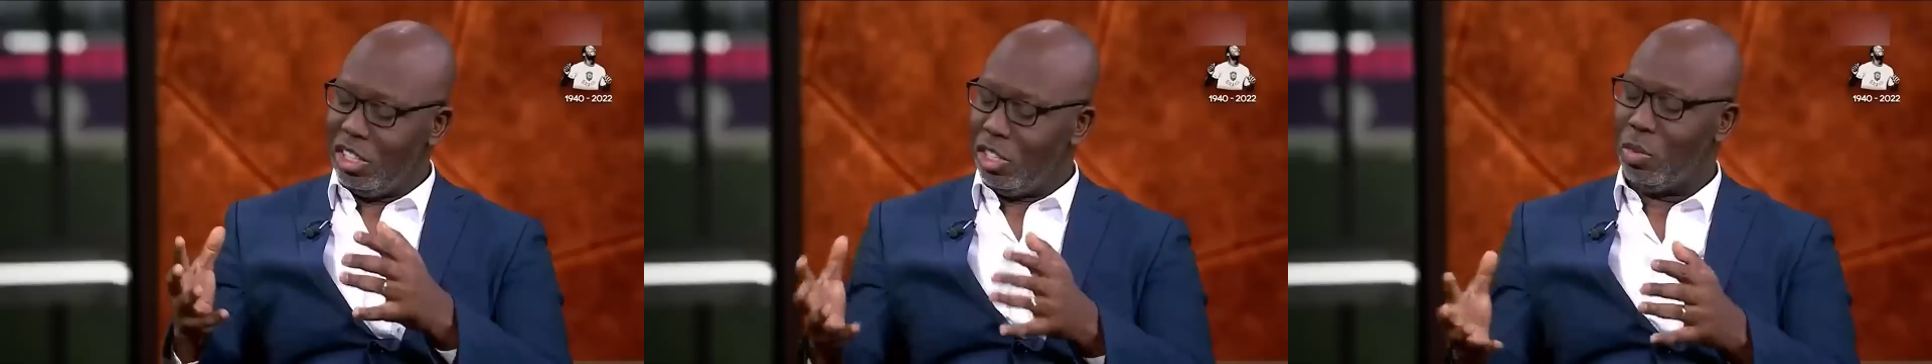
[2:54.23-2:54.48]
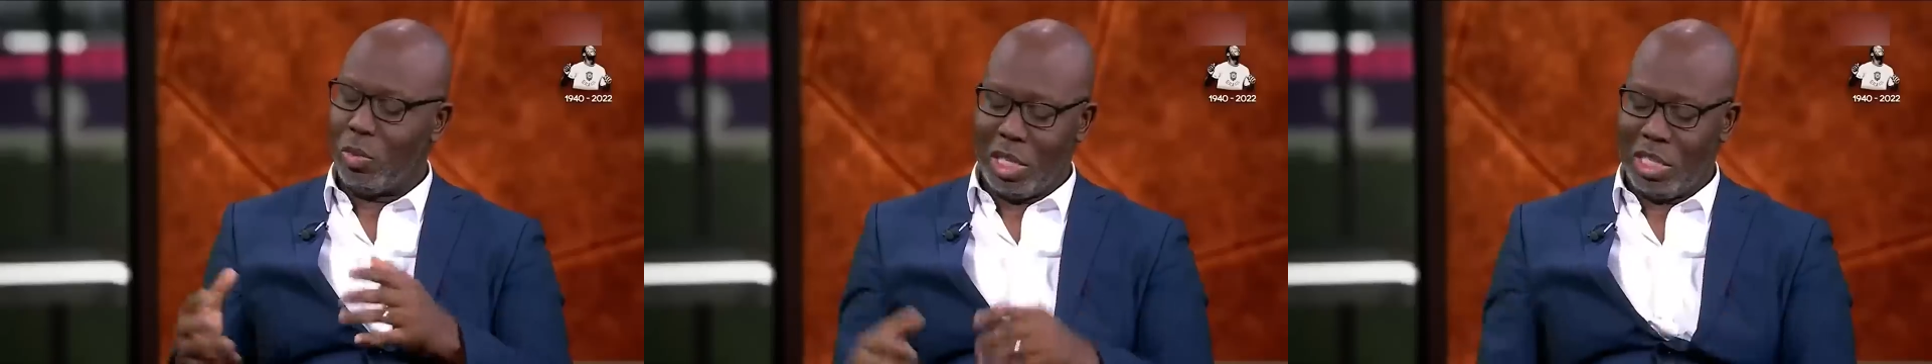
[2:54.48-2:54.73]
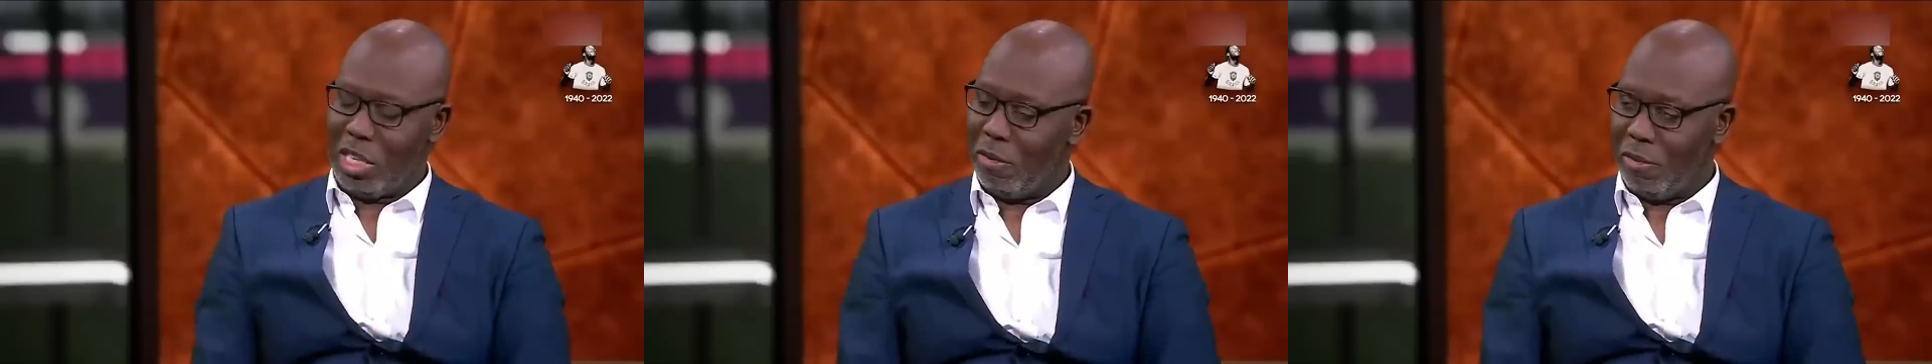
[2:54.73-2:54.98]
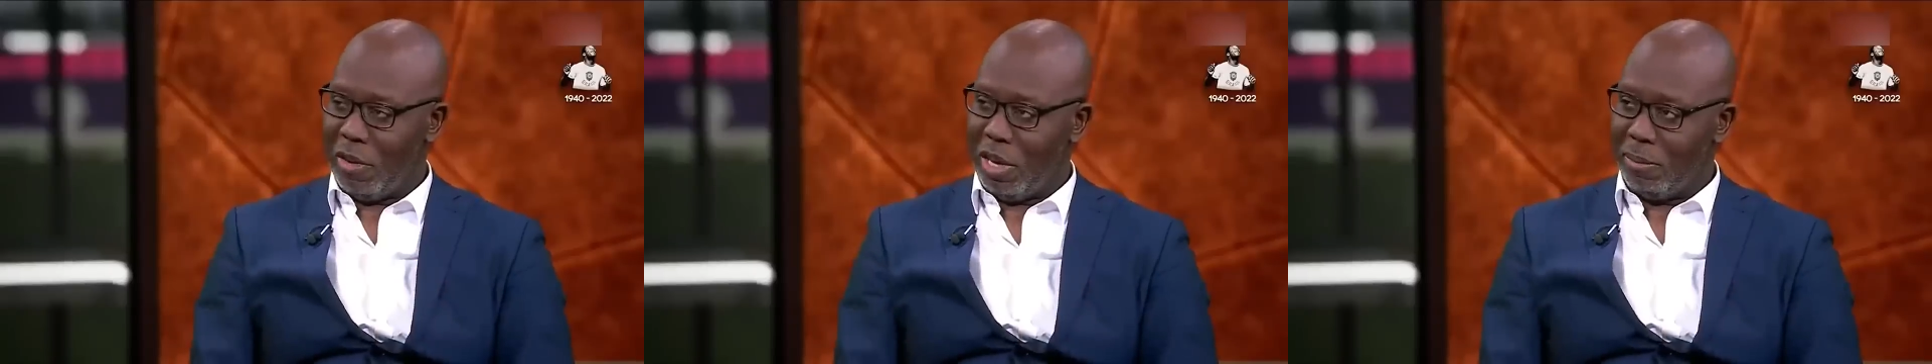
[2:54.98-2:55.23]
just wanted to have
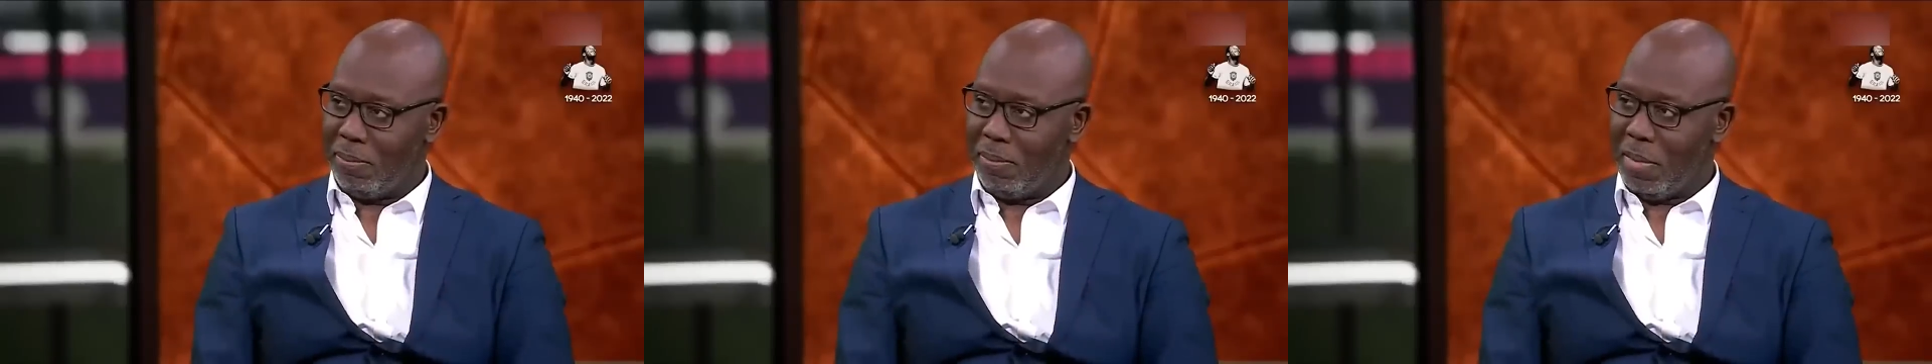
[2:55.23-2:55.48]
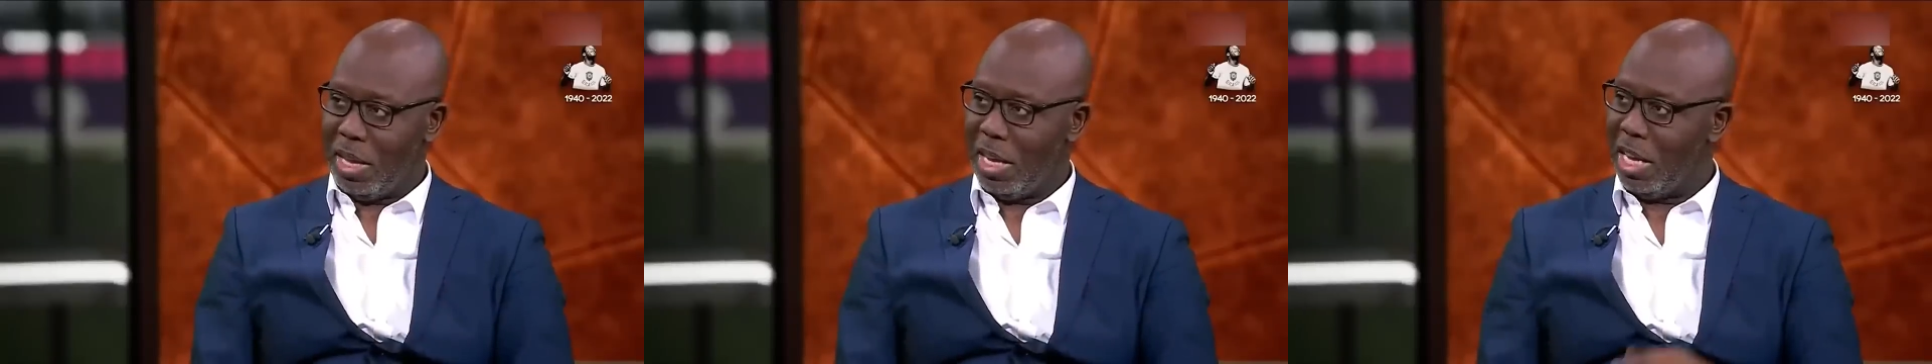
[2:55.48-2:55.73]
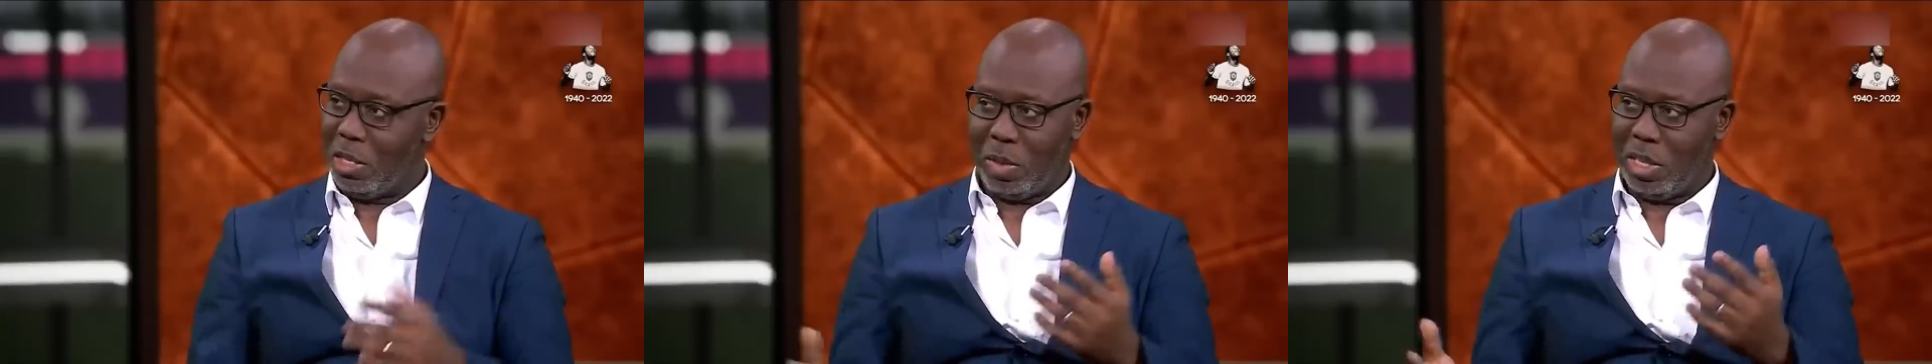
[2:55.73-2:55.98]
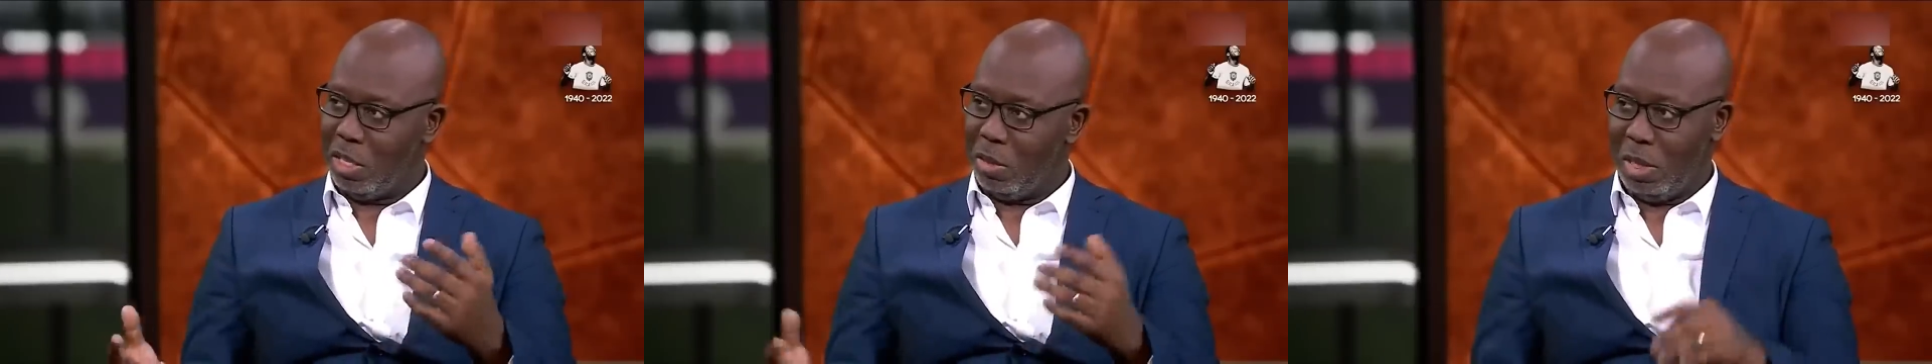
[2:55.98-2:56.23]
fun, and that's why
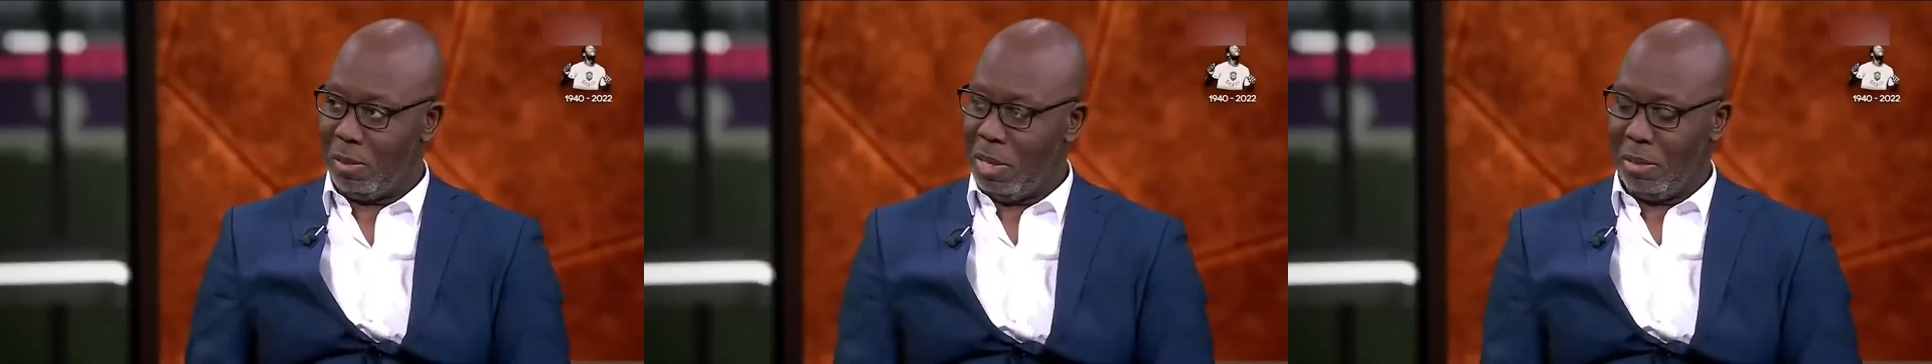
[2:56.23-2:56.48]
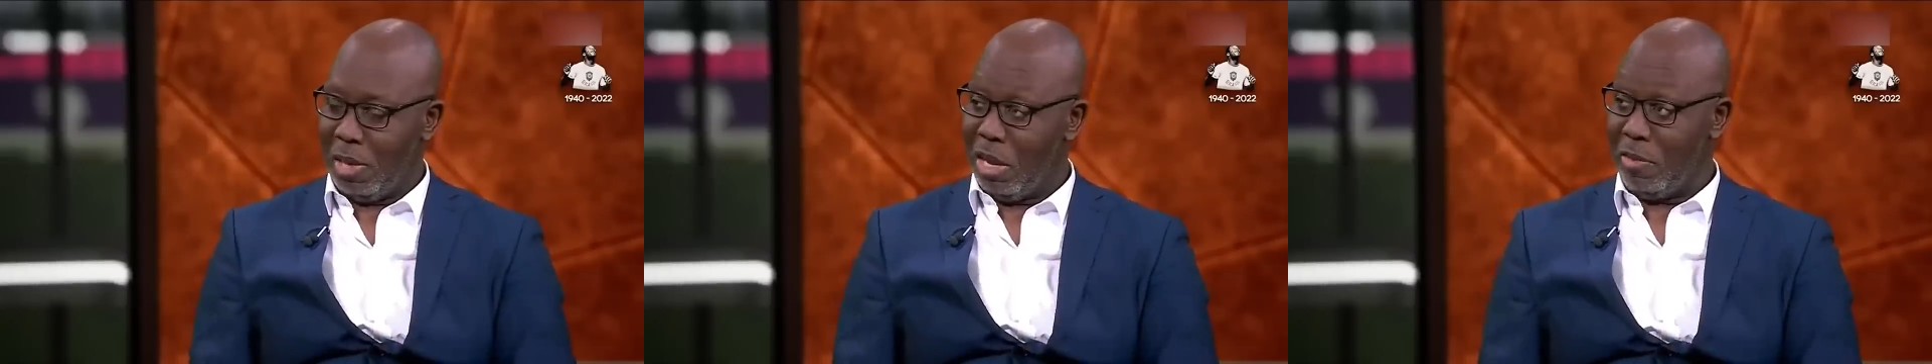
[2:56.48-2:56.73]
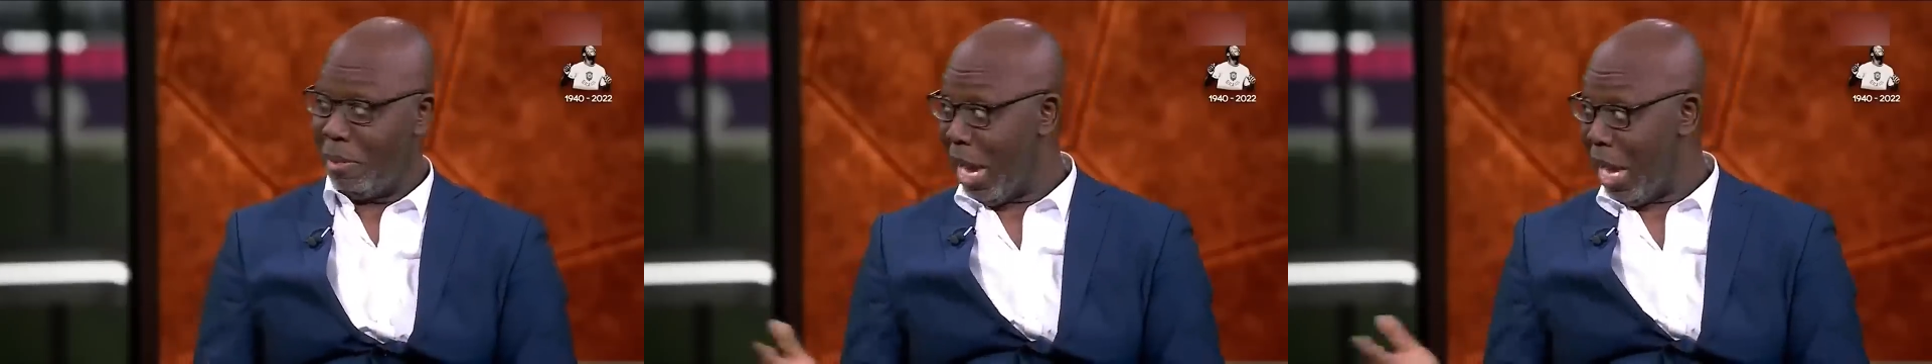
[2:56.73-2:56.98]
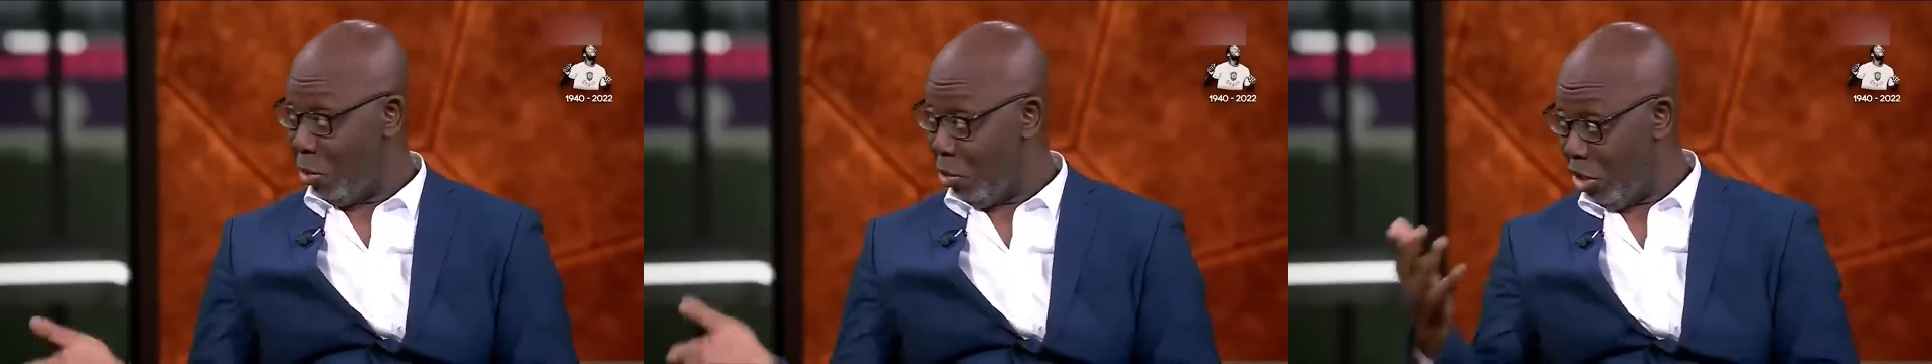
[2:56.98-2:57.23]
so many people love him
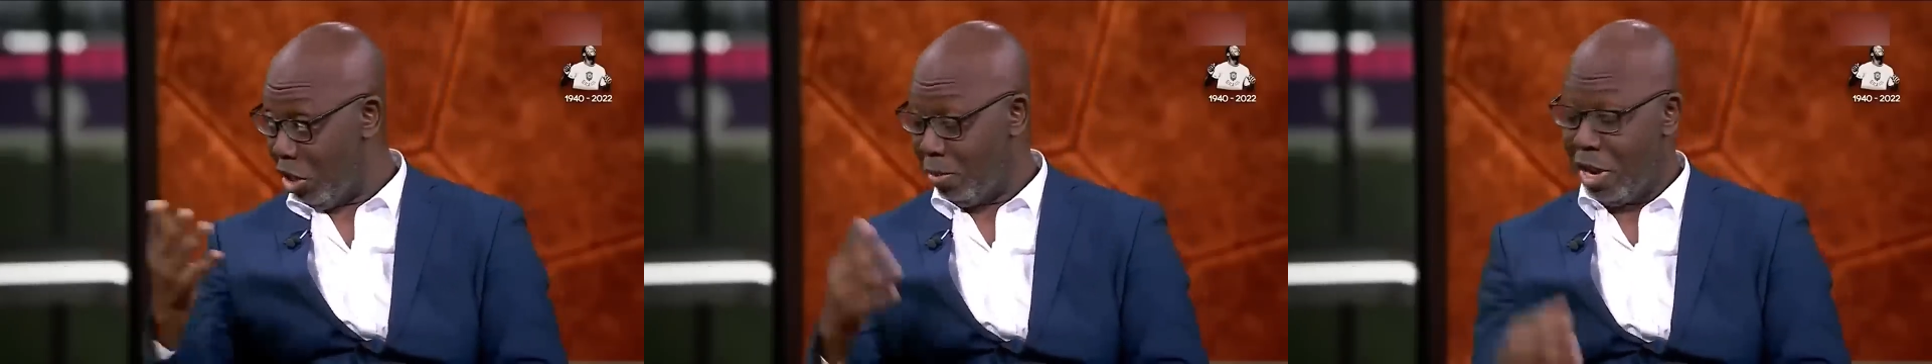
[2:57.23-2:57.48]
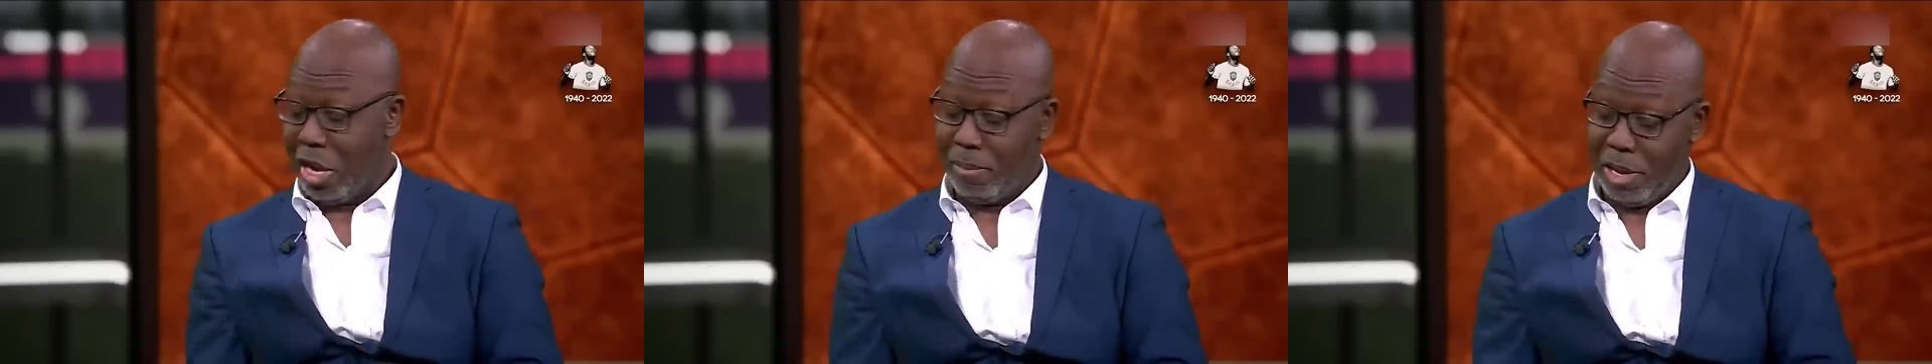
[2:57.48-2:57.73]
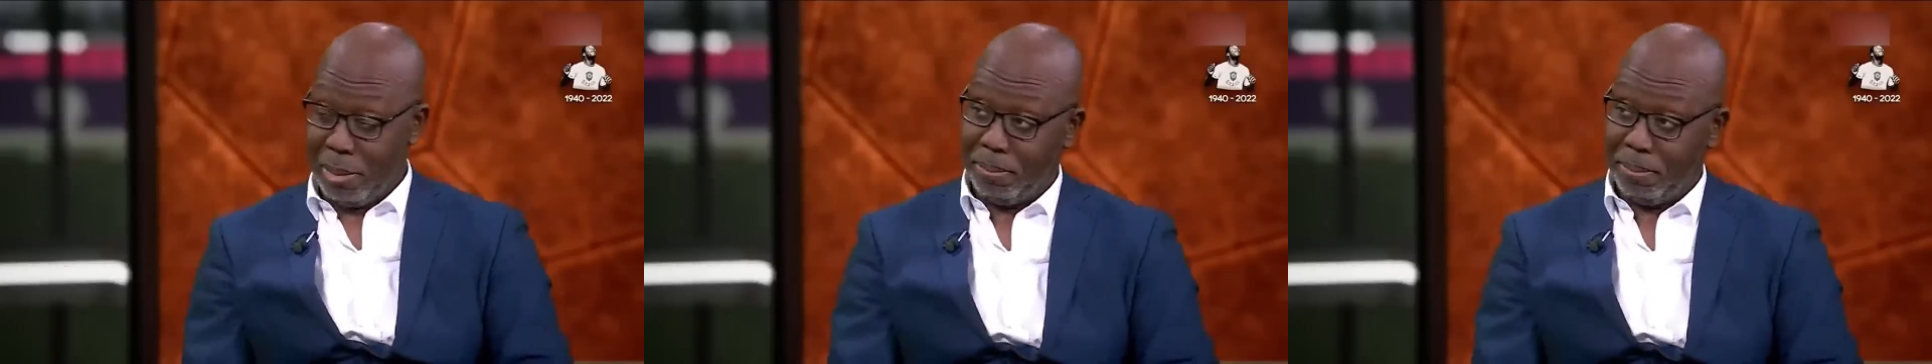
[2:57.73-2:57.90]
and were inspired by him.